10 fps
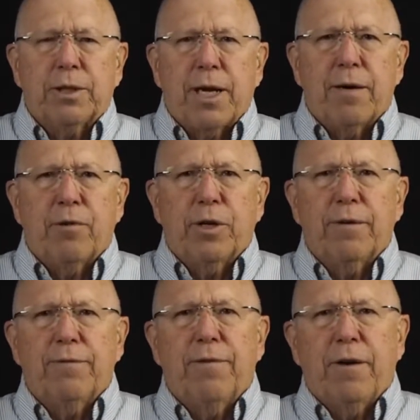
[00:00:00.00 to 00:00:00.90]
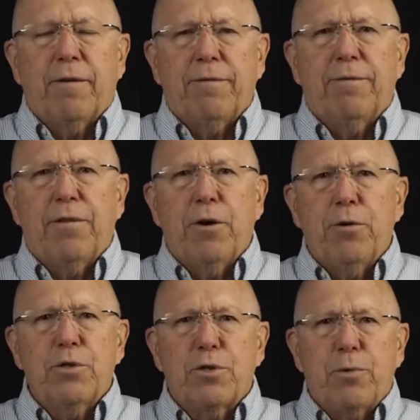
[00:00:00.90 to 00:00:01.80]
covering of
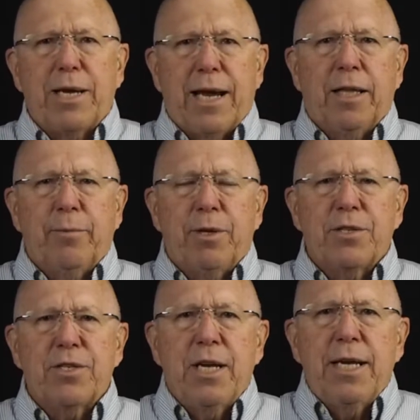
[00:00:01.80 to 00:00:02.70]
those 3 elements.